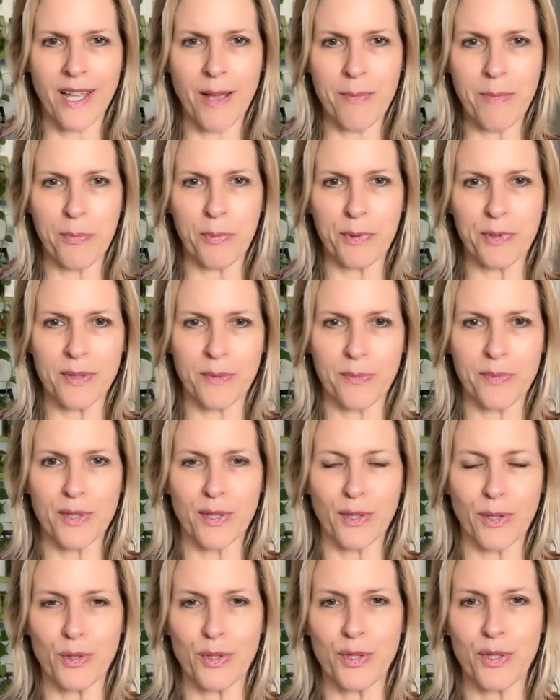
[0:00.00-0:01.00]
come up with some
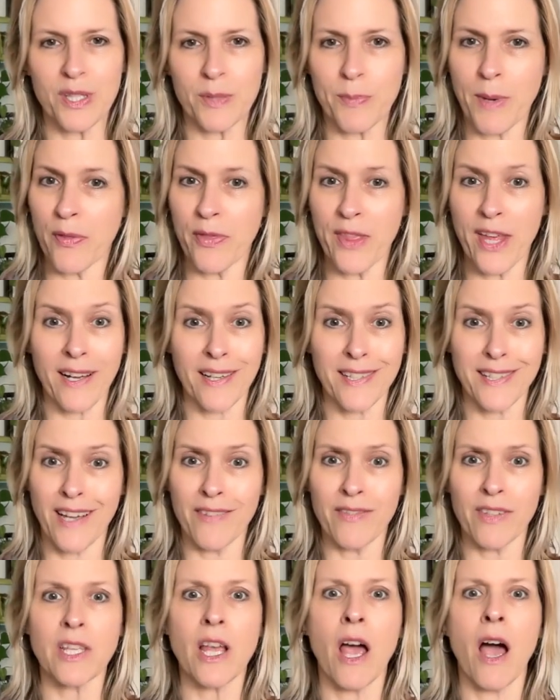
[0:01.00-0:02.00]
solutions about that, because they
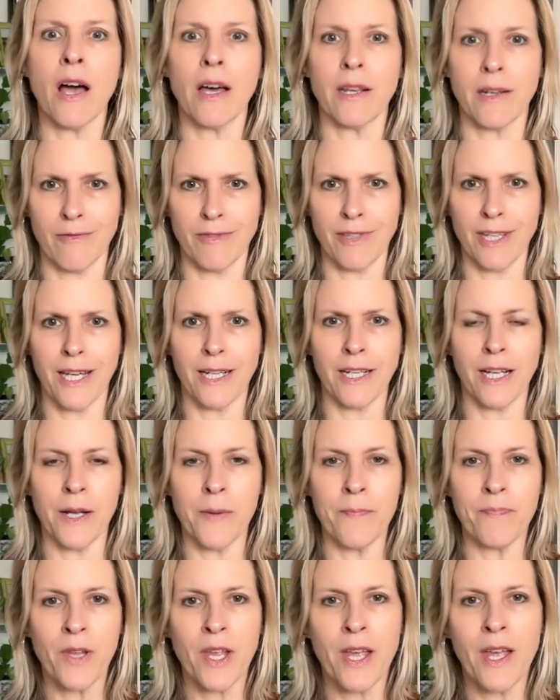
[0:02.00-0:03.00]
have a ton of data.